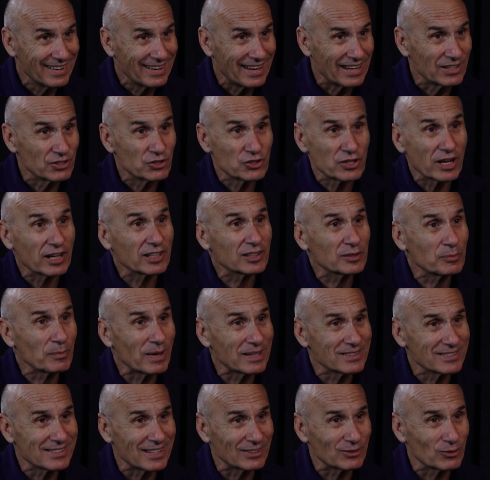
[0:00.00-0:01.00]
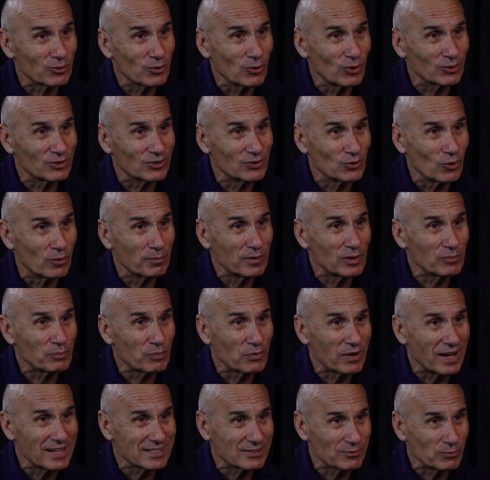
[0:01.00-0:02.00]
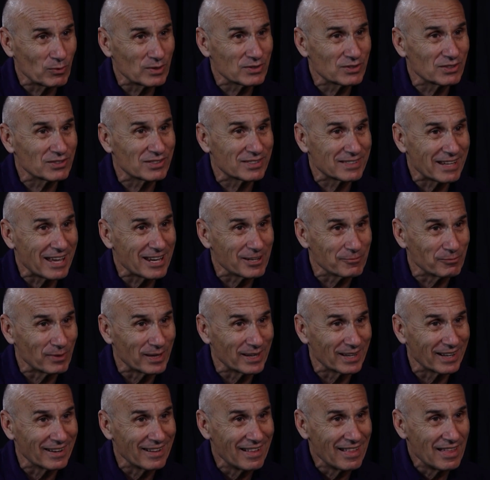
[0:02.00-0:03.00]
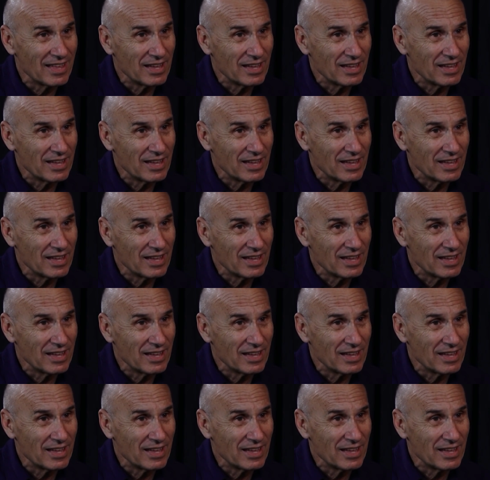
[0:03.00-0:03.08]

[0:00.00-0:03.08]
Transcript: And Schechtman, that got Nobel Prize, was the same.